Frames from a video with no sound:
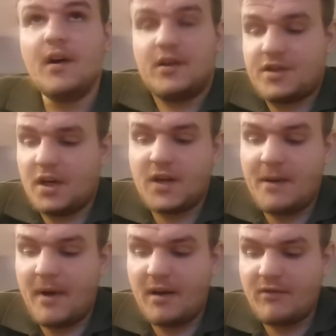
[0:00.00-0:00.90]
I showed you how
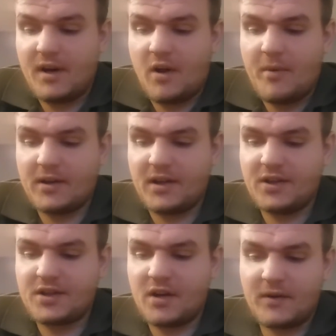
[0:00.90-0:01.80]
to make the video, but I didn't
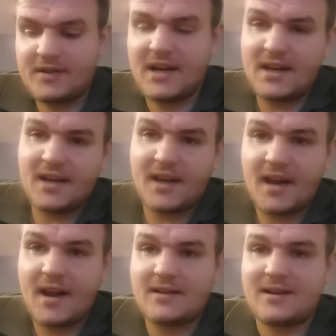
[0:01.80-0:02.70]
show you exactly
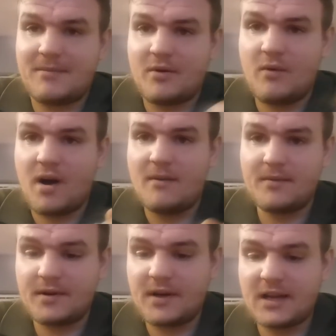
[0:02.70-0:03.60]
again how to clip it all
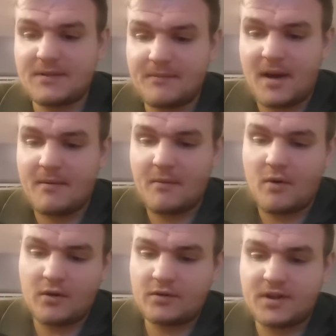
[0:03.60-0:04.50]
up, and that's maybe
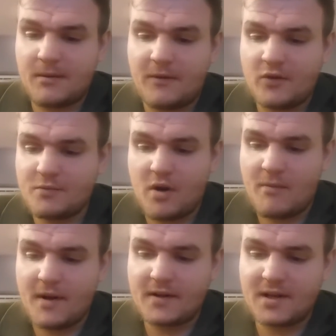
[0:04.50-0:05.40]
what some of you might have meant.